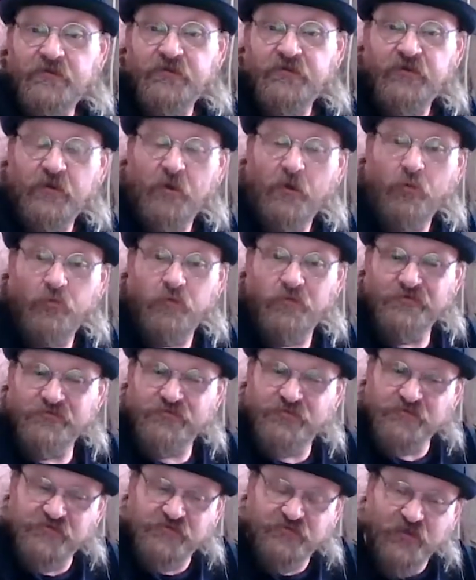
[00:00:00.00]

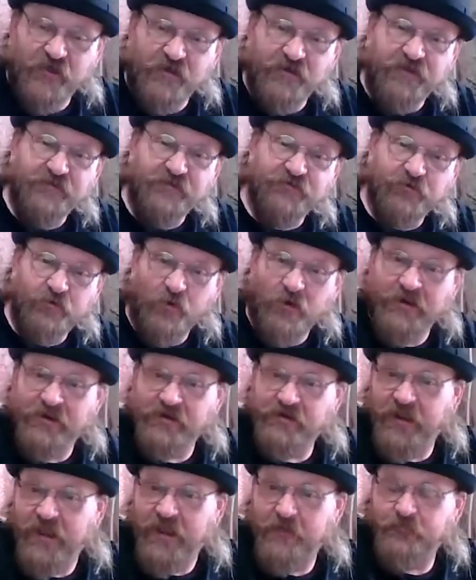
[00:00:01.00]
The study, it's
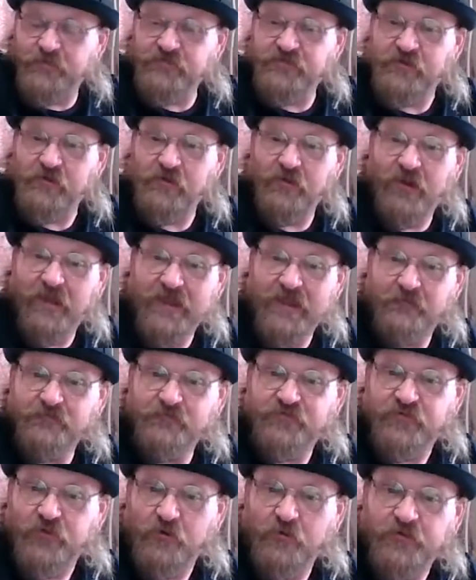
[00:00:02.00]
great. It happens in a lab.
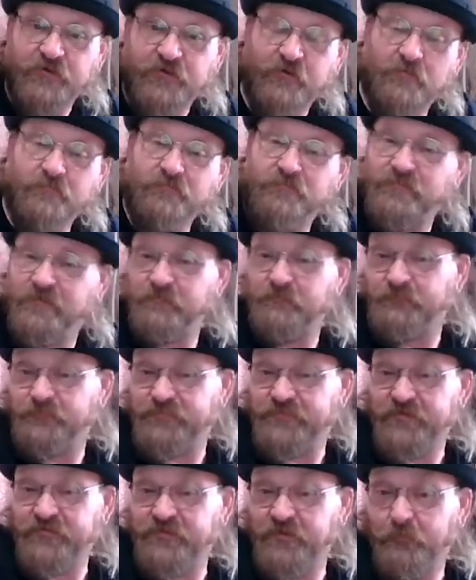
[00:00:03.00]
So,
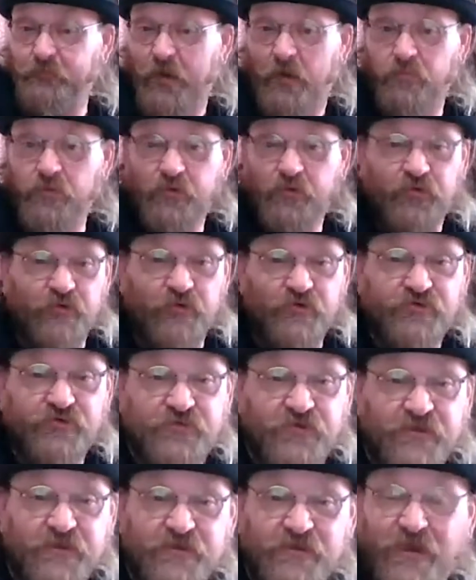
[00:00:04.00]
did the publisher
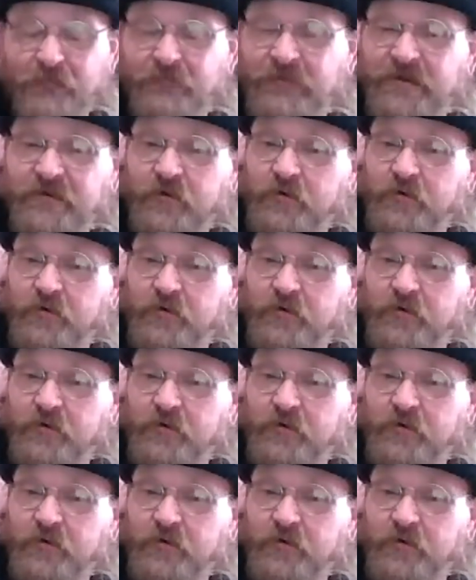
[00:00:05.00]
see it? I mean, who